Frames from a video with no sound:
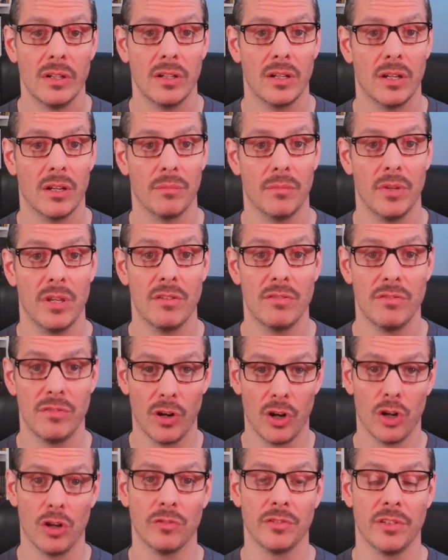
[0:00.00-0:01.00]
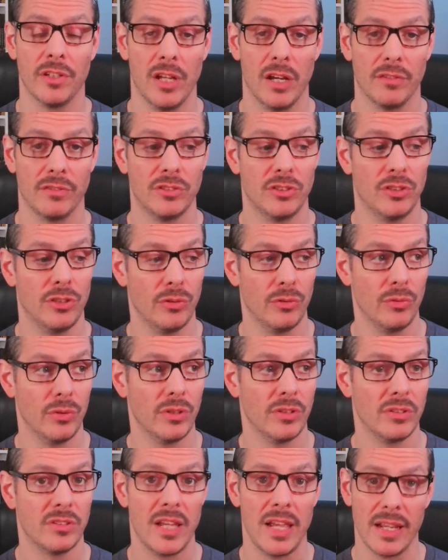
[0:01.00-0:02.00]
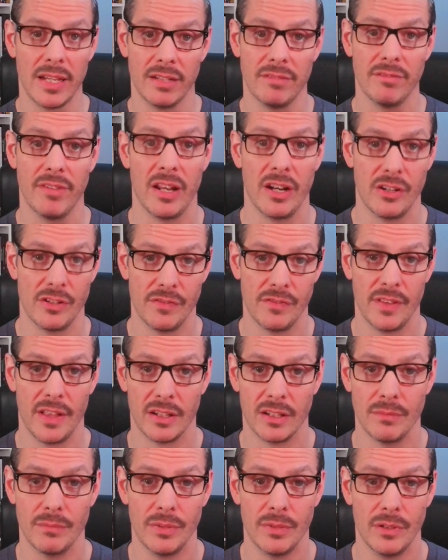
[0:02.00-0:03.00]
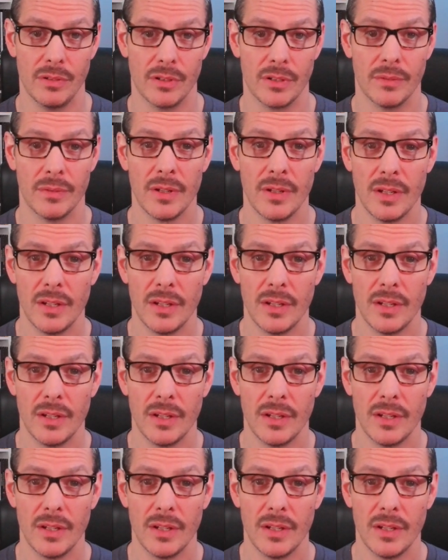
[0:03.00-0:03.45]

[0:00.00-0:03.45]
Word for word: um, evolved enough to take advantage of that computer,